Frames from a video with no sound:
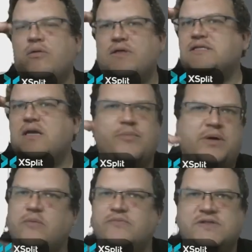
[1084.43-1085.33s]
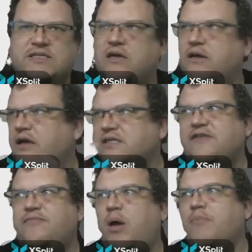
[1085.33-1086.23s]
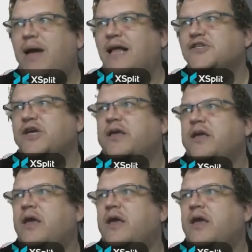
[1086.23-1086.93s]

this line becomes this line as if by magic.